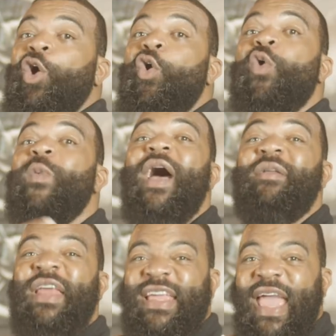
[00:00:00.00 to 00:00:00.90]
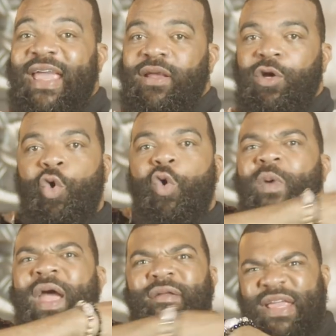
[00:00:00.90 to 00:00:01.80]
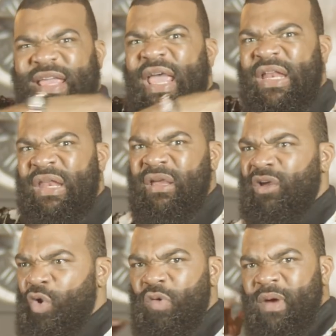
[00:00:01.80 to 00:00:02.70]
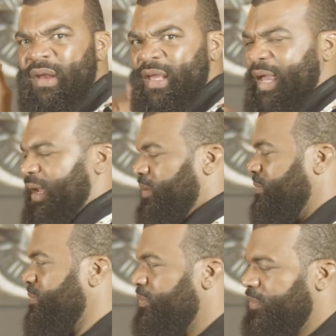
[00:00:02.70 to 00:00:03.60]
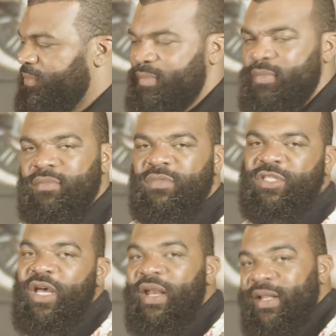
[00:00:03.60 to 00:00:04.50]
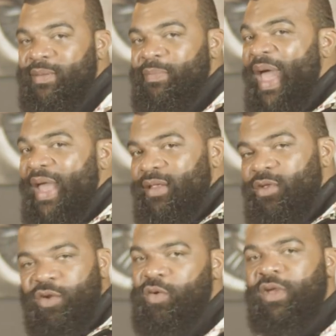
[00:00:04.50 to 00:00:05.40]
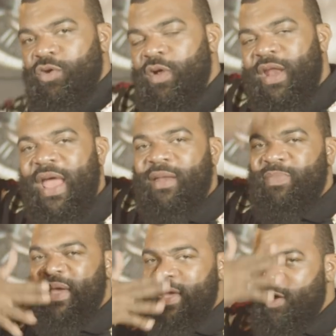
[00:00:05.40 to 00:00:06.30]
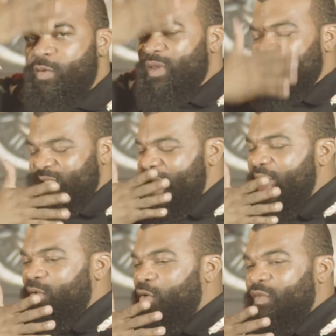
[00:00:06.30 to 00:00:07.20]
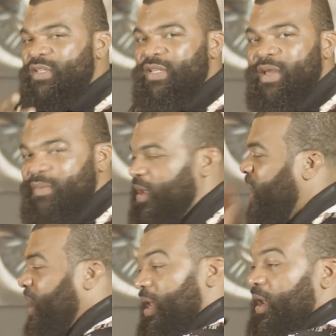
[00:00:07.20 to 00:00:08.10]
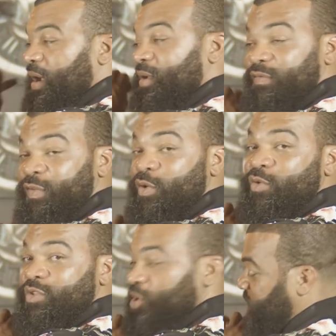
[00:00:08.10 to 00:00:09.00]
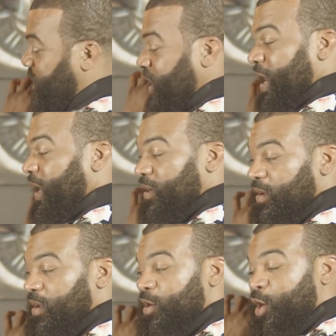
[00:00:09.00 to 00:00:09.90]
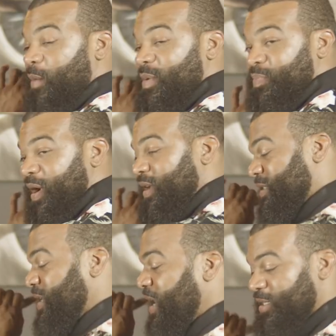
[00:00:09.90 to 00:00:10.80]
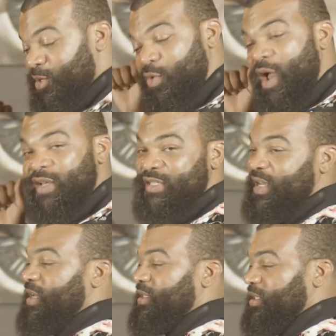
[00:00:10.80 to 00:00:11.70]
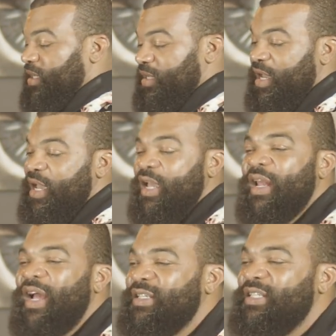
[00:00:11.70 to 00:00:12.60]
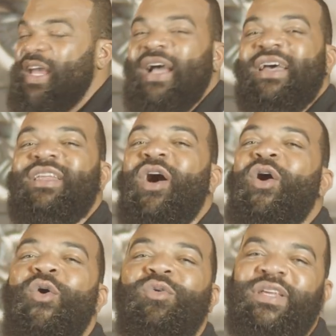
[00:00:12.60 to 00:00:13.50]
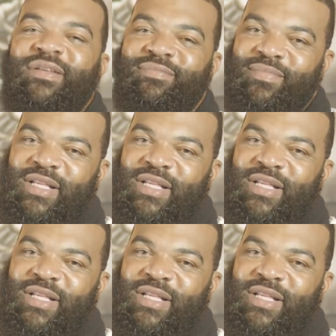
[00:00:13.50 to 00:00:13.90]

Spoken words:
go around the gate. Go around the gate, nigga. Go around the gate. Son at the back, you know how they had the big helmet, it's down over his lip. He looking confused and shit. He got the little Kirby Puckett stance. He don't know how to stand and shit. And I couldn't hold it.